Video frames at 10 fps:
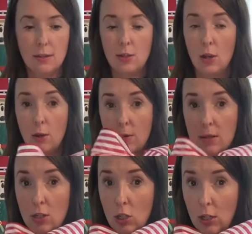So
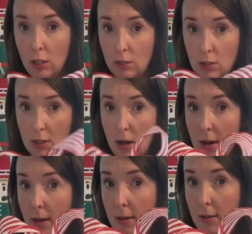essentially you just
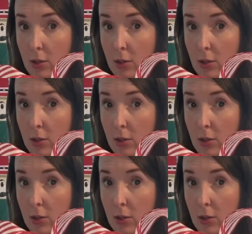got